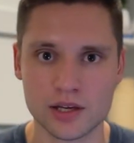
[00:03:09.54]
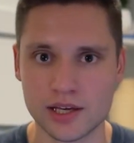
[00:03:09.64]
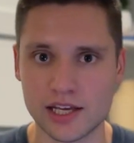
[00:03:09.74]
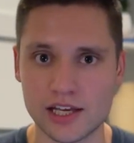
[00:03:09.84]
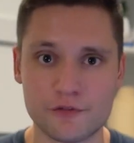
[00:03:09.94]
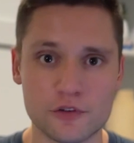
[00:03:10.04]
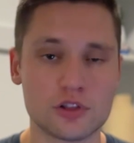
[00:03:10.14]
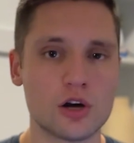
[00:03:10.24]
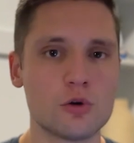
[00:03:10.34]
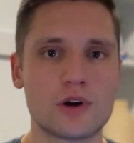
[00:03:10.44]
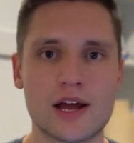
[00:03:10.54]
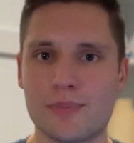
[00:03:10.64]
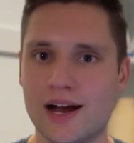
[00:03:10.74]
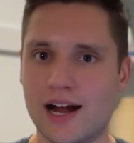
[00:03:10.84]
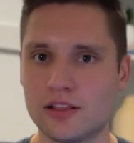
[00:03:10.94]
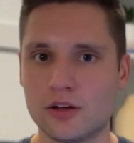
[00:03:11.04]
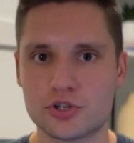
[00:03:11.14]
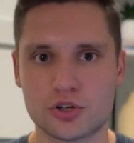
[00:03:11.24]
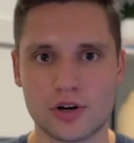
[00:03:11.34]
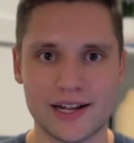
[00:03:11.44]
If low rep, high load
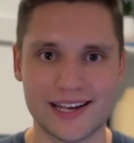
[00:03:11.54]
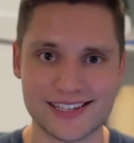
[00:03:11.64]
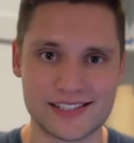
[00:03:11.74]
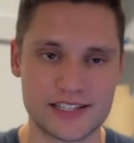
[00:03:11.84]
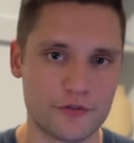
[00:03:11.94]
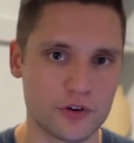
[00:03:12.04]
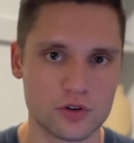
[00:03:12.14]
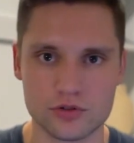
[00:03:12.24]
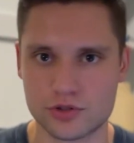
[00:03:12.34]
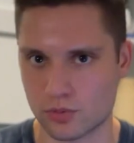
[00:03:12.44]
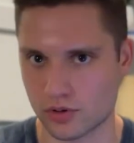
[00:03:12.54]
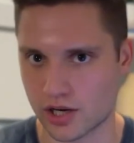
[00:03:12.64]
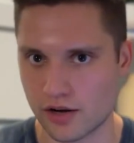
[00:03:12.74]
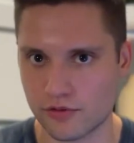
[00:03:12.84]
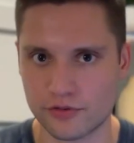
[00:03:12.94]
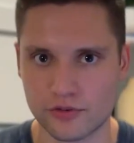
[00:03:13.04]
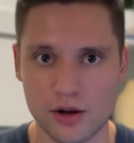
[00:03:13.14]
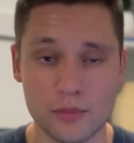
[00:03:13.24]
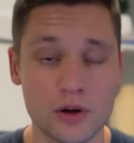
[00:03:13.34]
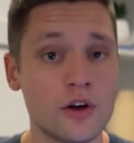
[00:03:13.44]
training is difficult to recover
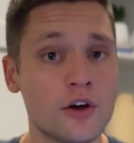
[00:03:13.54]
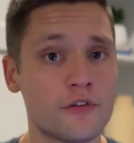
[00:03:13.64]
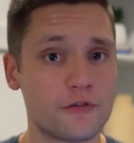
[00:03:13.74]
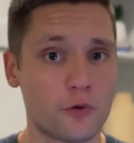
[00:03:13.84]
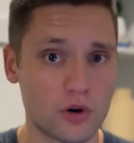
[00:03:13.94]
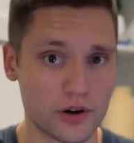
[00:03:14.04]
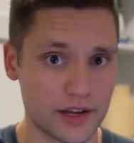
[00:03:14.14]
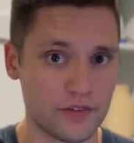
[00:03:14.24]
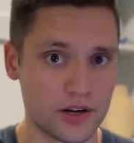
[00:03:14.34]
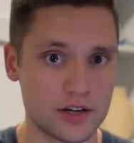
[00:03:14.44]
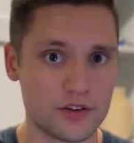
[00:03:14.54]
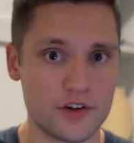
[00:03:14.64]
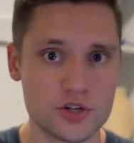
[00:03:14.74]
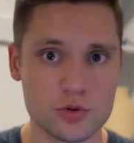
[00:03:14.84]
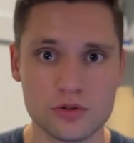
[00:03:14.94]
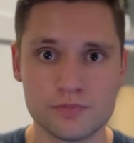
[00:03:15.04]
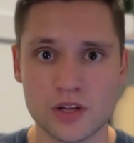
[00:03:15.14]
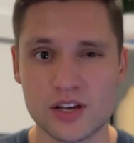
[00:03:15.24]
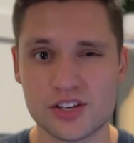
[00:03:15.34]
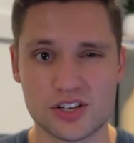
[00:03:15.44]
from for a given individual,
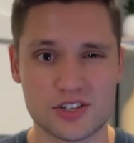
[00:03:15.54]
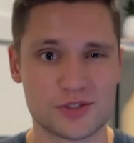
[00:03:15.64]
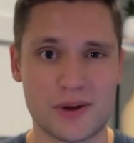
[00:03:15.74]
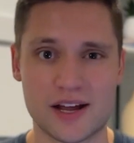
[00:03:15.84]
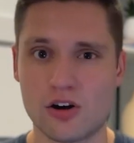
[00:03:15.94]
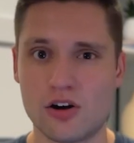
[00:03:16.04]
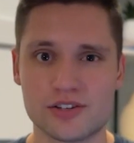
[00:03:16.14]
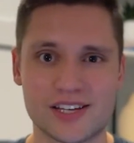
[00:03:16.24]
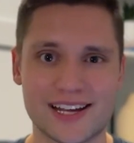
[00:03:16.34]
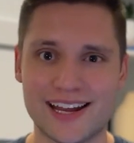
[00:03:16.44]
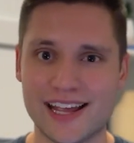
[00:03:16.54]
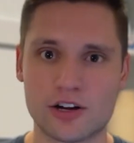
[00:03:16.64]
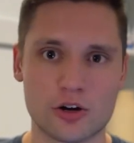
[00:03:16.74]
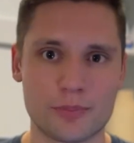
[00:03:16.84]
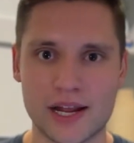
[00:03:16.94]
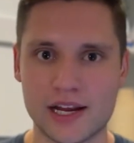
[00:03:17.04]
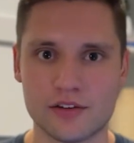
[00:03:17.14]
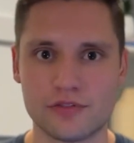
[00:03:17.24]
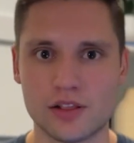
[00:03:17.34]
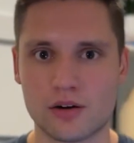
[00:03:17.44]
such as by causing an ache or a pain to
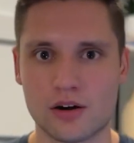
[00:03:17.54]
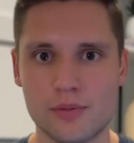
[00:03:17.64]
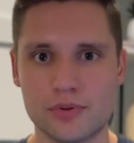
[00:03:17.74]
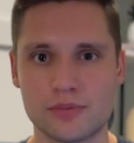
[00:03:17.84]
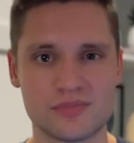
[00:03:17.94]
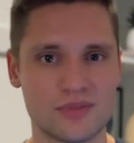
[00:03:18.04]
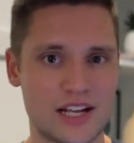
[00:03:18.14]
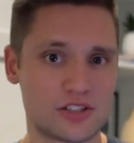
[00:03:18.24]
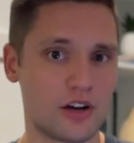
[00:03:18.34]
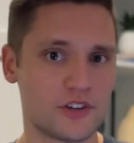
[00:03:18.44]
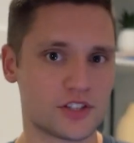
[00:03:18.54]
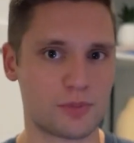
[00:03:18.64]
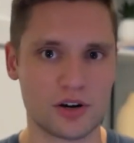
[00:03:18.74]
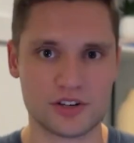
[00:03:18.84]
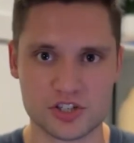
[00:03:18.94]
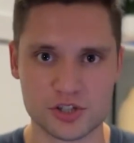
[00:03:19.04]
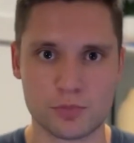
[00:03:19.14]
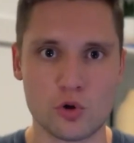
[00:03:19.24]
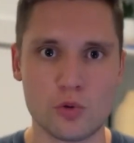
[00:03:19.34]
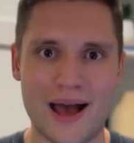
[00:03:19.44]
flare up, it's often smart to just
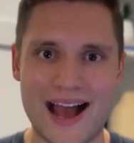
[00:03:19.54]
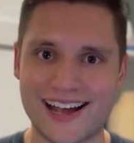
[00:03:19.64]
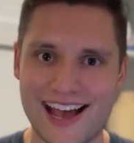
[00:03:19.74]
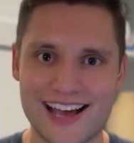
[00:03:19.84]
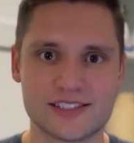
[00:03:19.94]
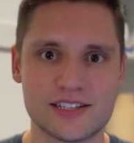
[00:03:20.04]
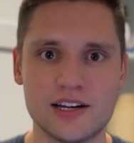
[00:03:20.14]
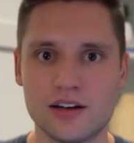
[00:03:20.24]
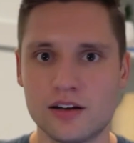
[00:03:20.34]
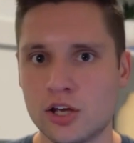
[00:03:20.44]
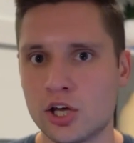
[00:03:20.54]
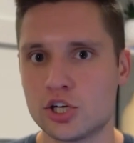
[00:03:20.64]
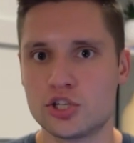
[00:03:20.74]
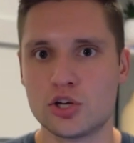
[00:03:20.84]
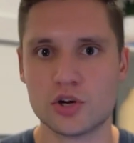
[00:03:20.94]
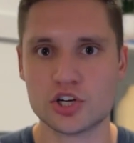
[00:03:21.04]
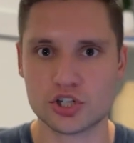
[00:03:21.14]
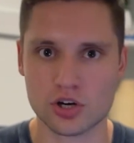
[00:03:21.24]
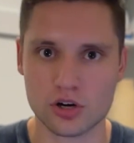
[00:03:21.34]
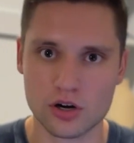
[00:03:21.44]
pull back as needed to
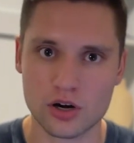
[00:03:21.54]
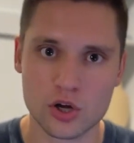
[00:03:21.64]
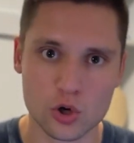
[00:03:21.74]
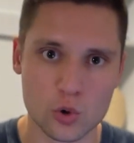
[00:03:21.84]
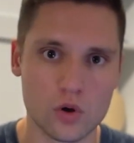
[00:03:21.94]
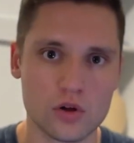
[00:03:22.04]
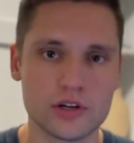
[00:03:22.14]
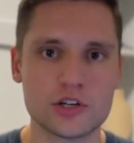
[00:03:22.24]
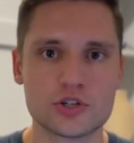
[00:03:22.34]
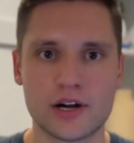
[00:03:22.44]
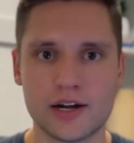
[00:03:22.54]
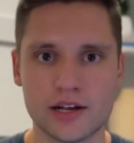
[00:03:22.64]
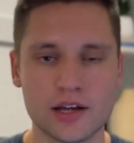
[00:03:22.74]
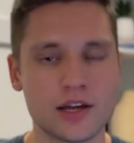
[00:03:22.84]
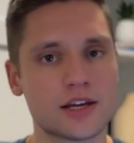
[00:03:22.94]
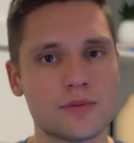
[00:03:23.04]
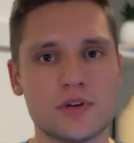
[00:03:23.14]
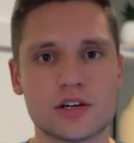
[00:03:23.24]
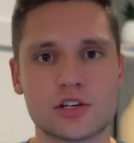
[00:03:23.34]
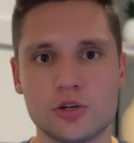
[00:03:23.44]
ensure quality training can be
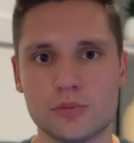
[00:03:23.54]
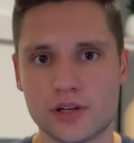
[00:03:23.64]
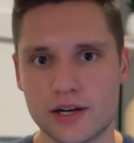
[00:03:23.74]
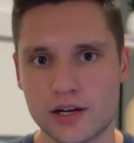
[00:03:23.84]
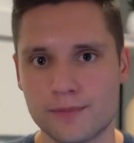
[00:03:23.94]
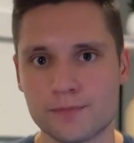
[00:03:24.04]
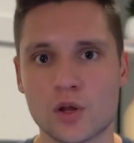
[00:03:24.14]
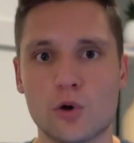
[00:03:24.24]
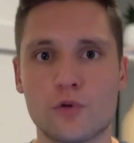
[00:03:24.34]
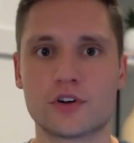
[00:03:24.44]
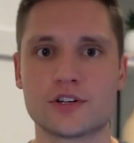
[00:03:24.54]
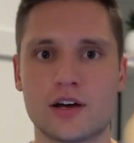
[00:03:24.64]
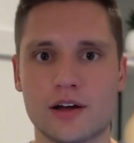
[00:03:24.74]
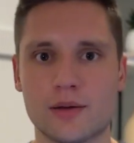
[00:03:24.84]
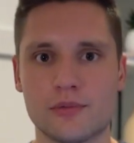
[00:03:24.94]
accumulated over time.